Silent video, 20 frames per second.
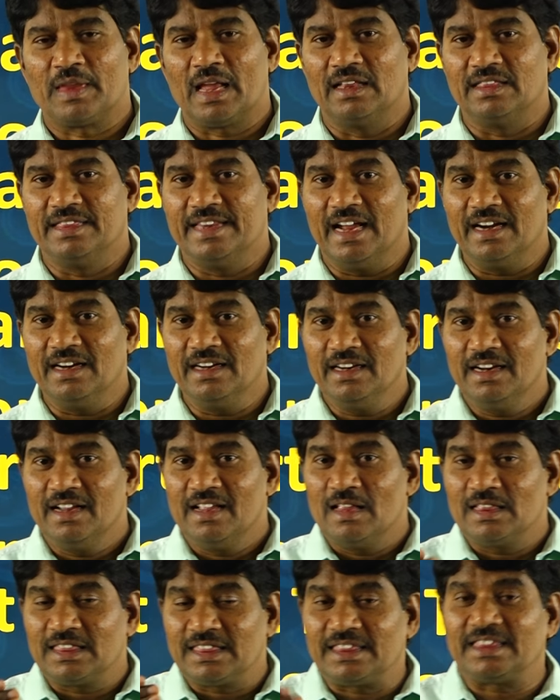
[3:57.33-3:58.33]
Then
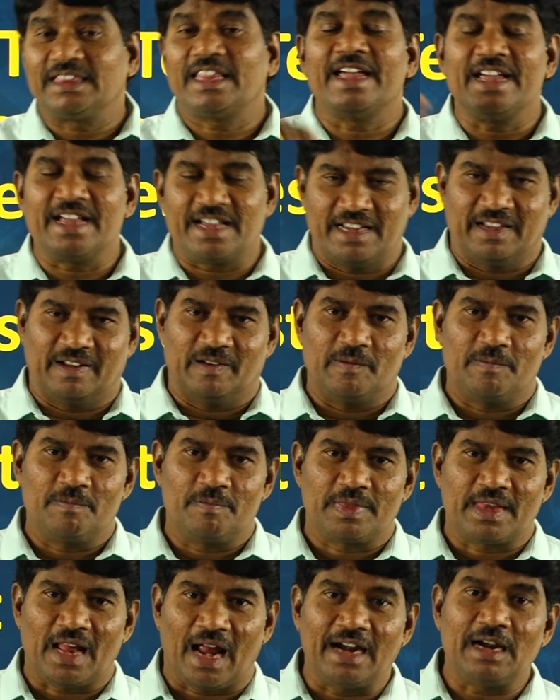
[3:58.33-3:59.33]
think
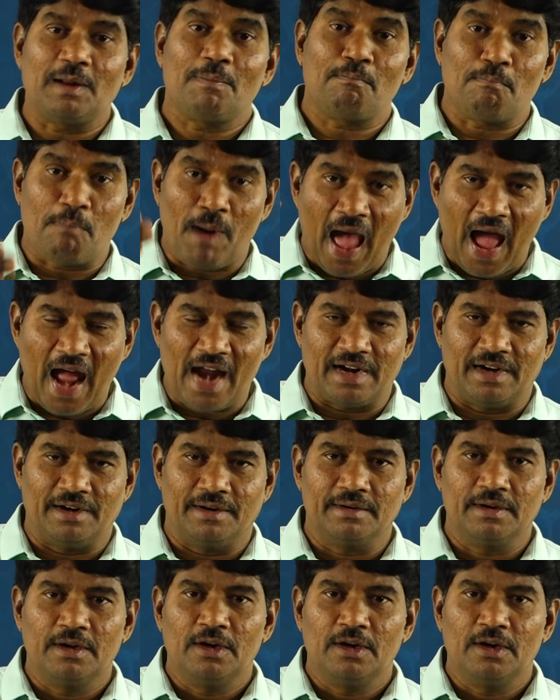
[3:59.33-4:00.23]
and plan